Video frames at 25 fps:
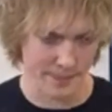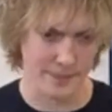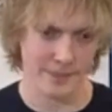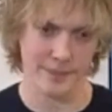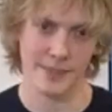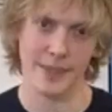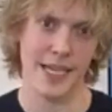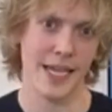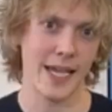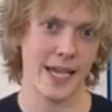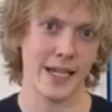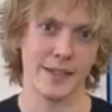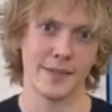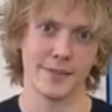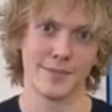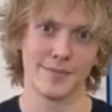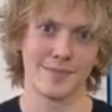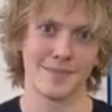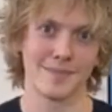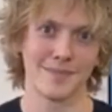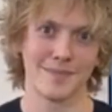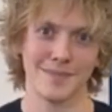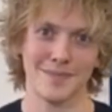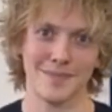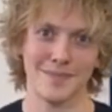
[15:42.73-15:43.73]

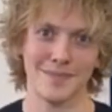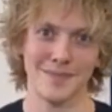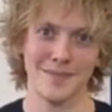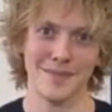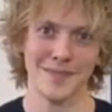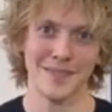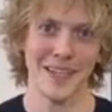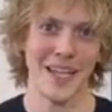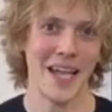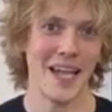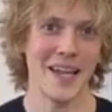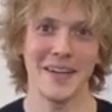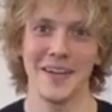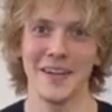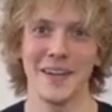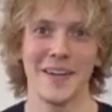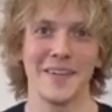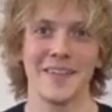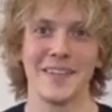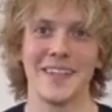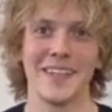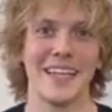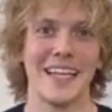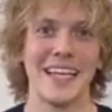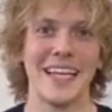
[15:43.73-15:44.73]
And I don't know,
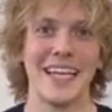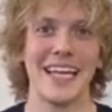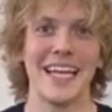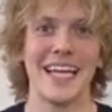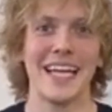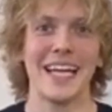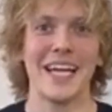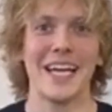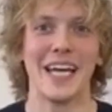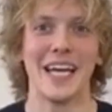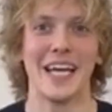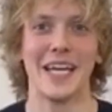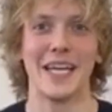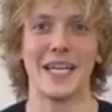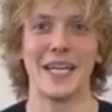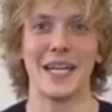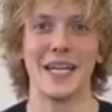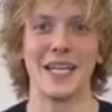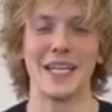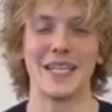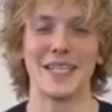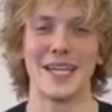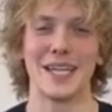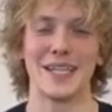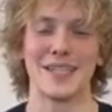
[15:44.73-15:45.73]

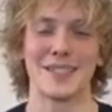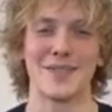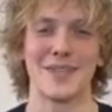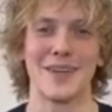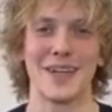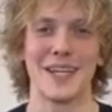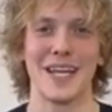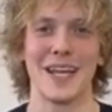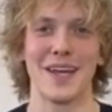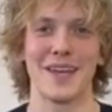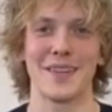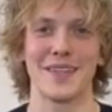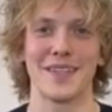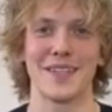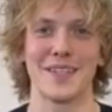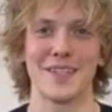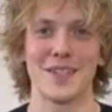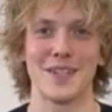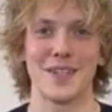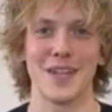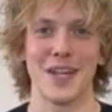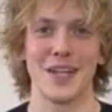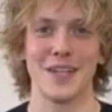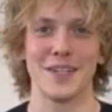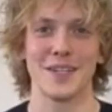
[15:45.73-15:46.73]
it's funny how things
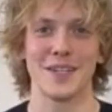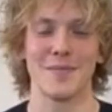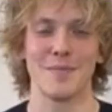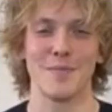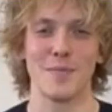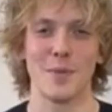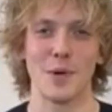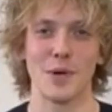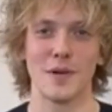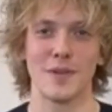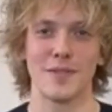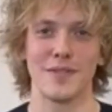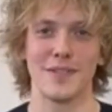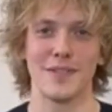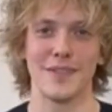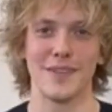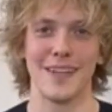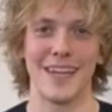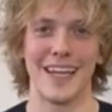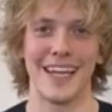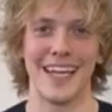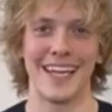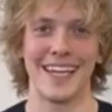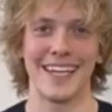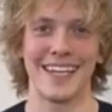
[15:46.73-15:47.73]
change and morph,
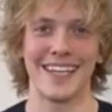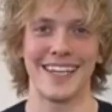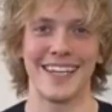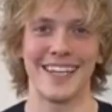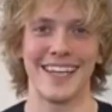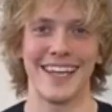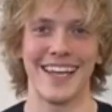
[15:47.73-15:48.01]
and